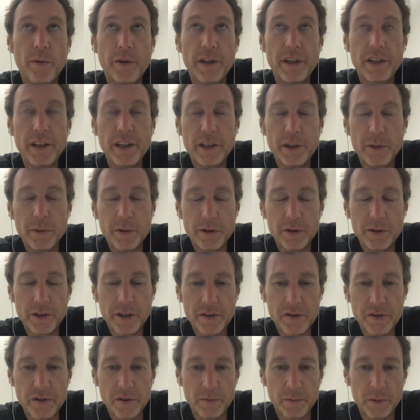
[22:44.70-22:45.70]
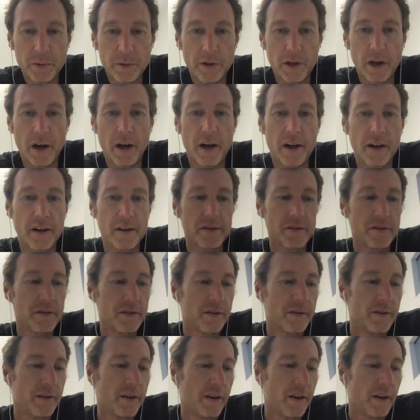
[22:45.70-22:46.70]
you need to address the root
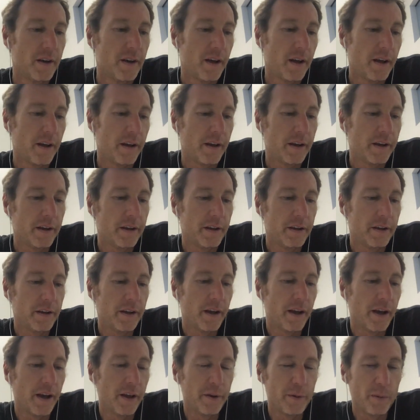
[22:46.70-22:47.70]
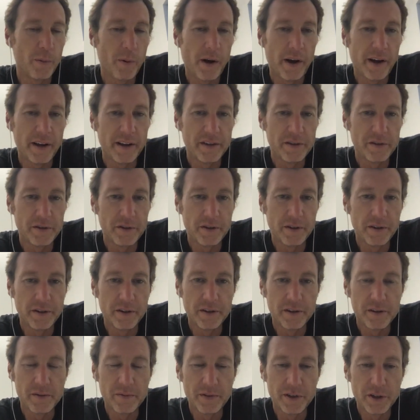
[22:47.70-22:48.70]
cause. Otherwise, you're in
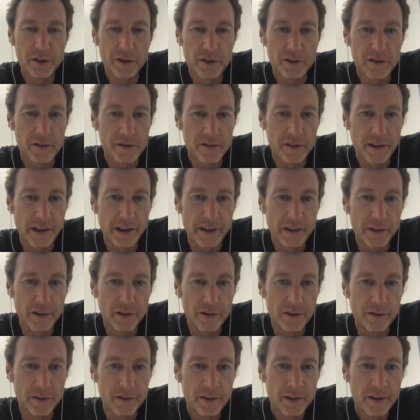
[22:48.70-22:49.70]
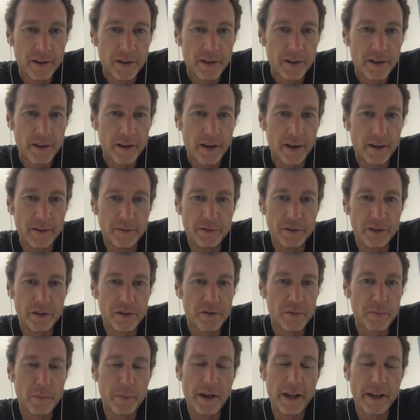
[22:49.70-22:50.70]
this vicious cycle of
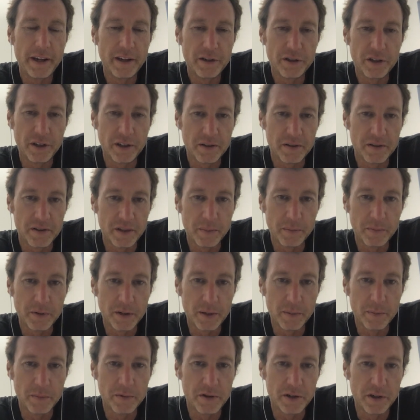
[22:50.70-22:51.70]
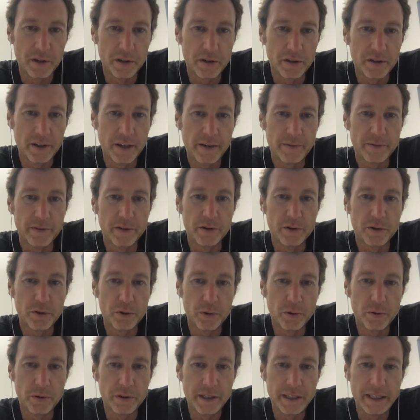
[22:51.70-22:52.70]
just managing symptoms and you're never
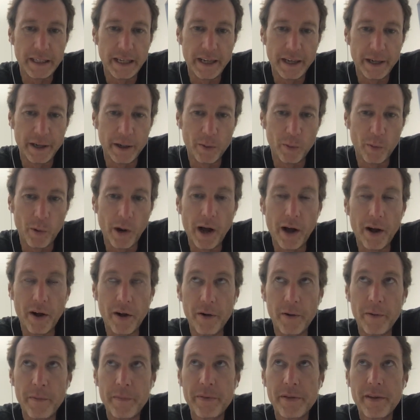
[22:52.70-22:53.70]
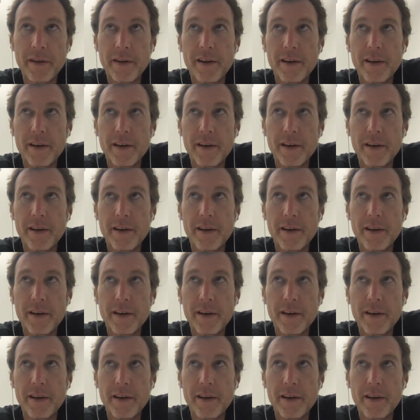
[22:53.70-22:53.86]
truly getting well.